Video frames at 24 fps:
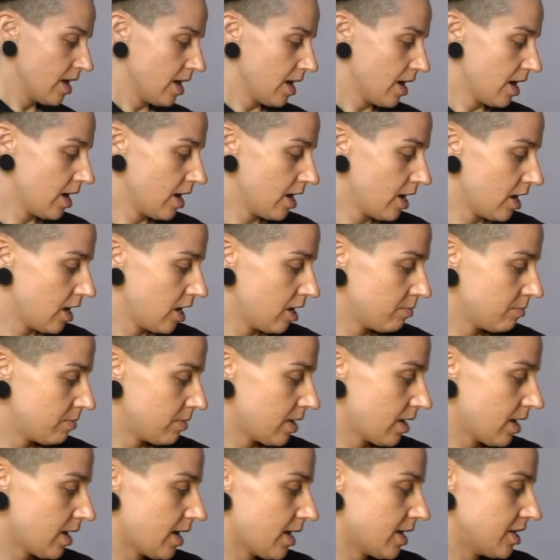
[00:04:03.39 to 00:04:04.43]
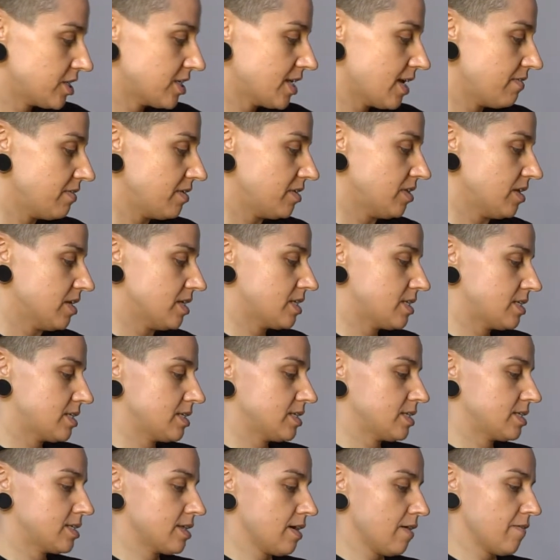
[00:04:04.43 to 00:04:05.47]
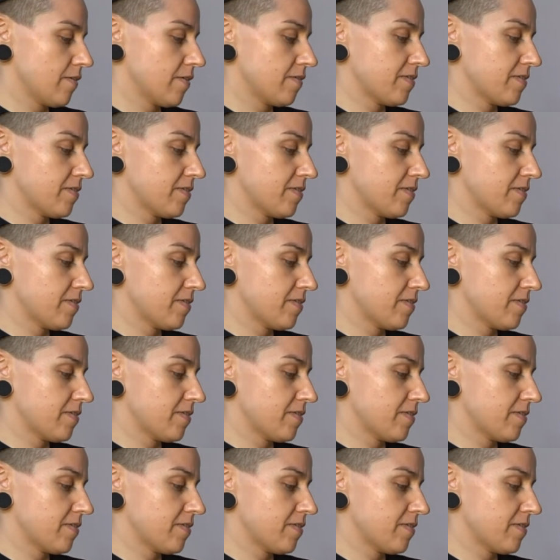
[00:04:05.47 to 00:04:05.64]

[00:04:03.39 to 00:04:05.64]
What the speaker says: I just have like this stuff I